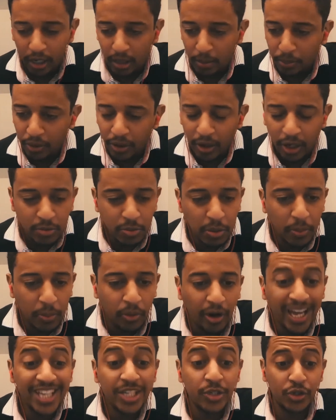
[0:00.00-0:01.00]
products people
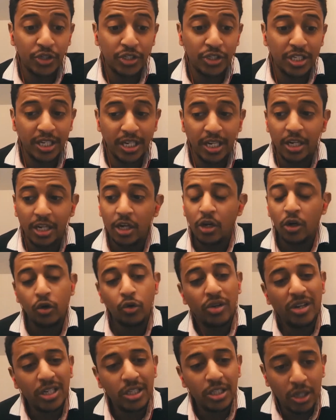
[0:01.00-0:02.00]
are interested in,
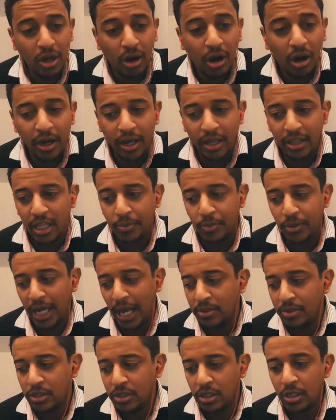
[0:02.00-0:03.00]
you can target them on
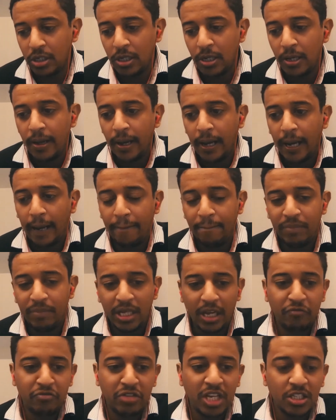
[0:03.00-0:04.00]
Amazon.
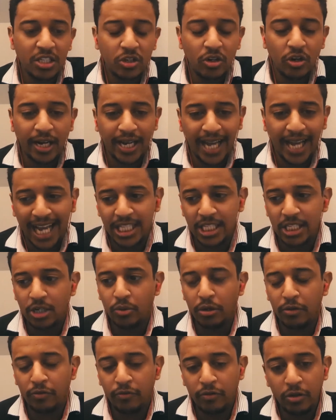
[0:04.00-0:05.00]
If there's not a
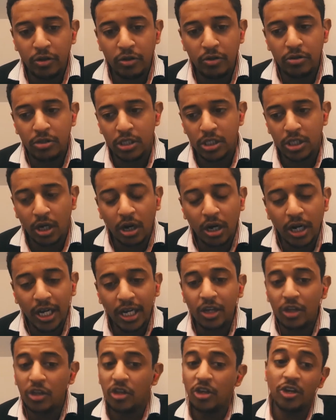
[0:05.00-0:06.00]
category for you to
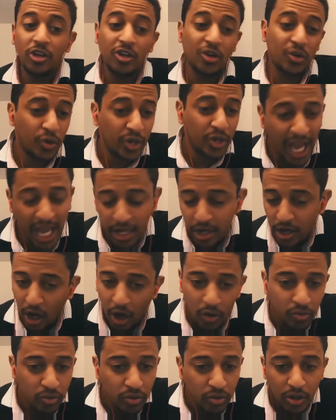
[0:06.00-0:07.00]
target, you can create your
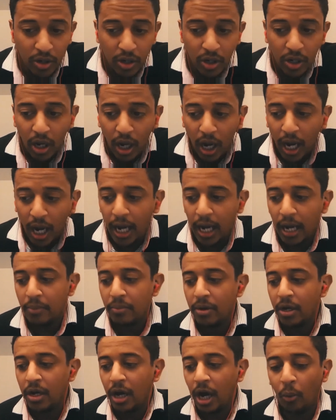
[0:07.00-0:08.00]
own.
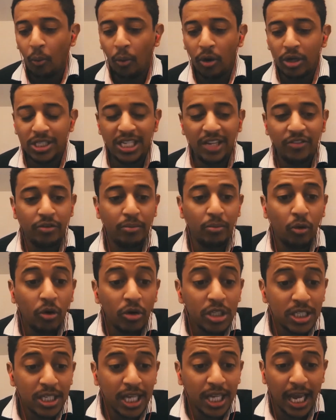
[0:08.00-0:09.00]
And what's even more
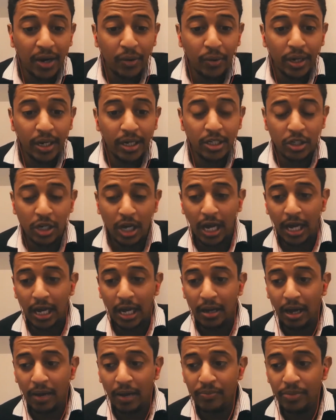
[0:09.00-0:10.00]
scary,
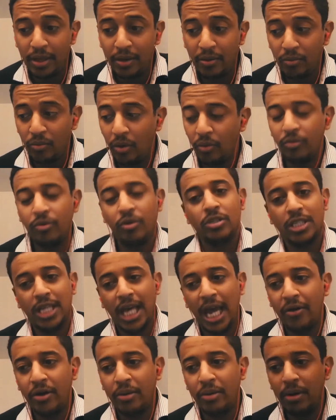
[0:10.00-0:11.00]
well, not
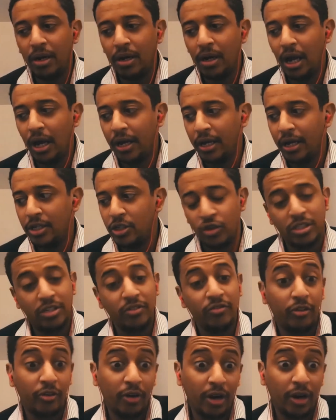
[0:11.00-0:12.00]
scary, but like interesting
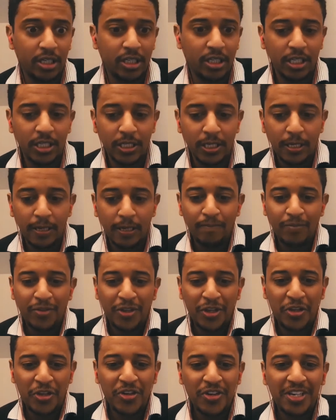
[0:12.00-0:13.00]
for us, is
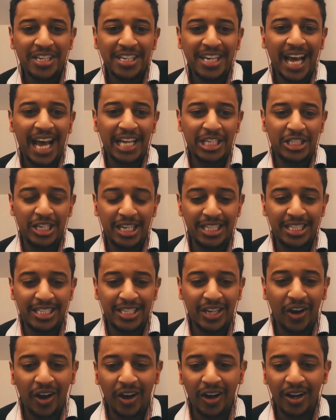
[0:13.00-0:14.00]
you can actually
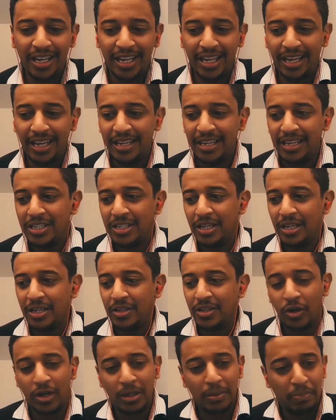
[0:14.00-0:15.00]
target
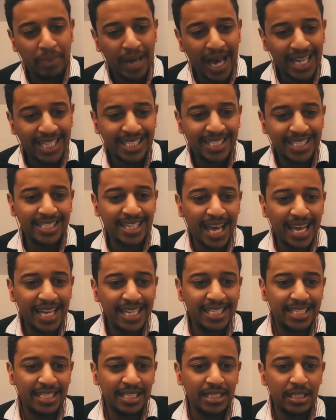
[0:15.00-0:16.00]
your competitors'
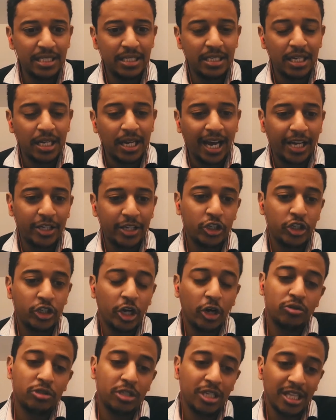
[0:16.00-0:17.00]
ASINs and
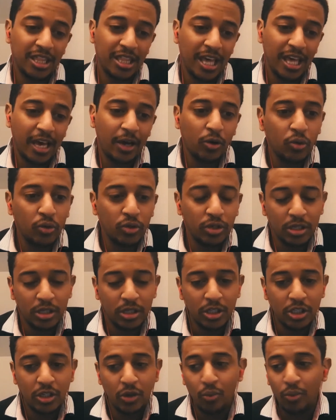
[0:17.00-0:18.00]
show to their
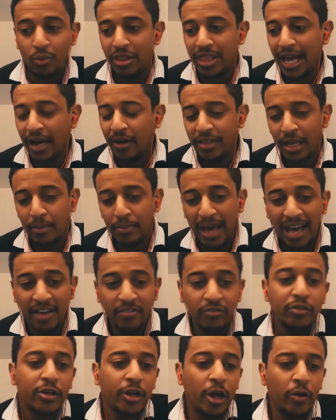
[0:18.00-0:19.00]
audience without them
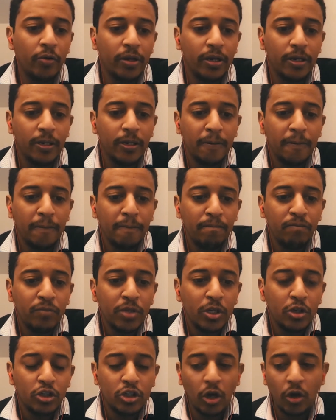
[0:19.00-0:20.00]
ever knowing.
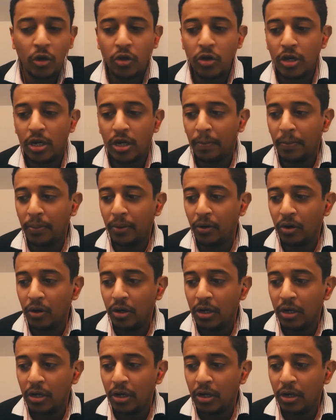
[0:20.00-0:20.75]
So you can put